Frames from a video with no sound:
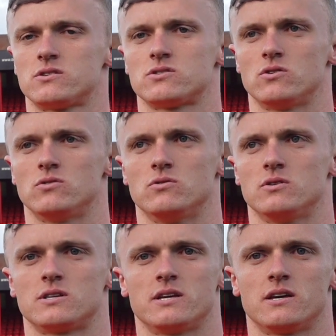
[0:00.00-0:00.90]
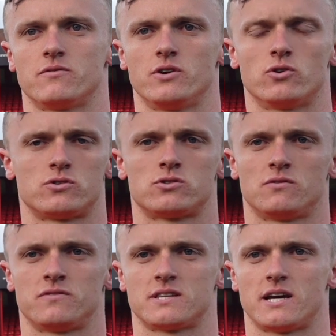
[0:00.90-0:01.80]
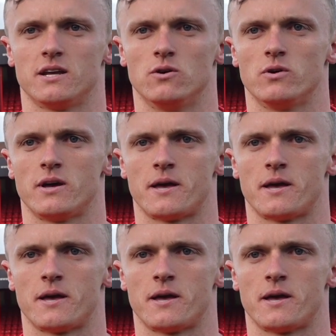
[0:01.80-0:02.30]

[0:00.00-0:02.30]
So I think if we cut stuff like that out,